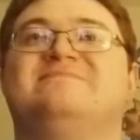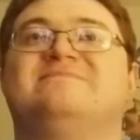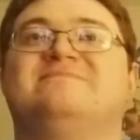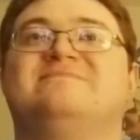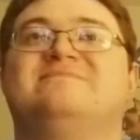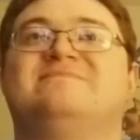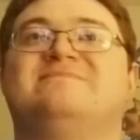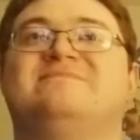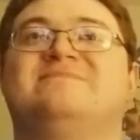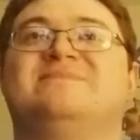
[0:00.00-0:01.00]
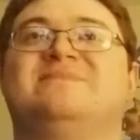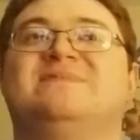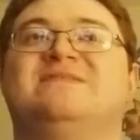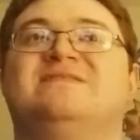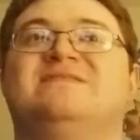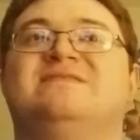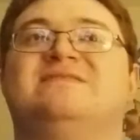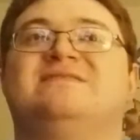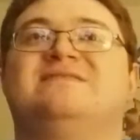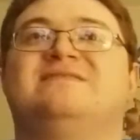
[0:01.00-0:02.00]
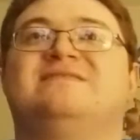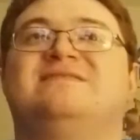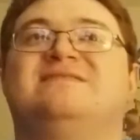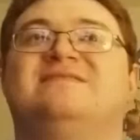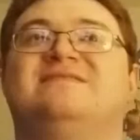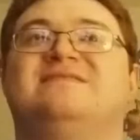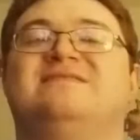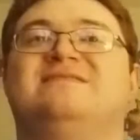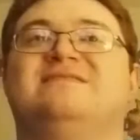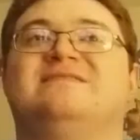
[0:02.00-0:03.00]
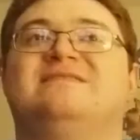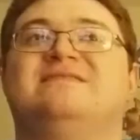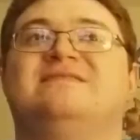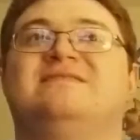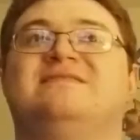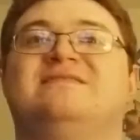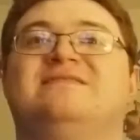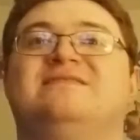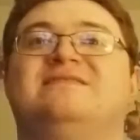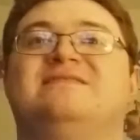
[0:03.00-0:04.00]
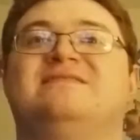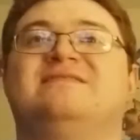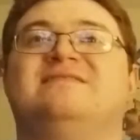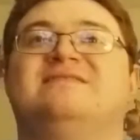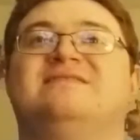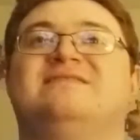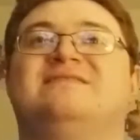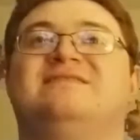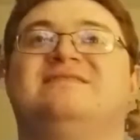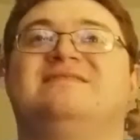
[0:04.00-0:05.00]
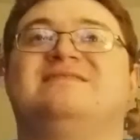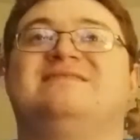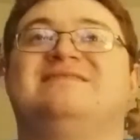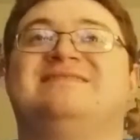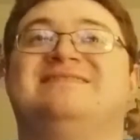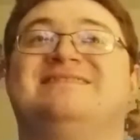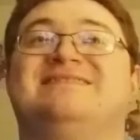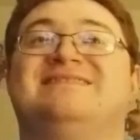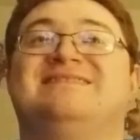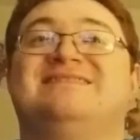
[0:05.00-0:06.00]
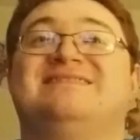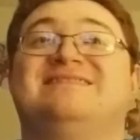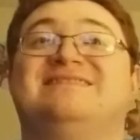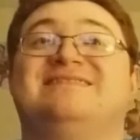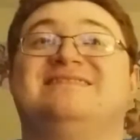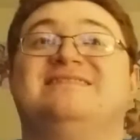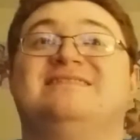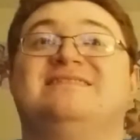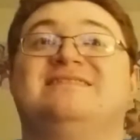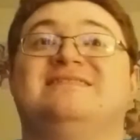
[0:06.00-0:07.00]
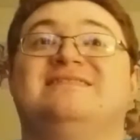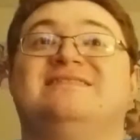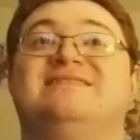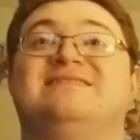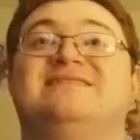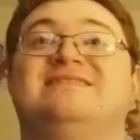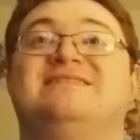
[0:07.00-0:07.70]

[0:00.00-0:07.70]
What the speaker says: [no speech]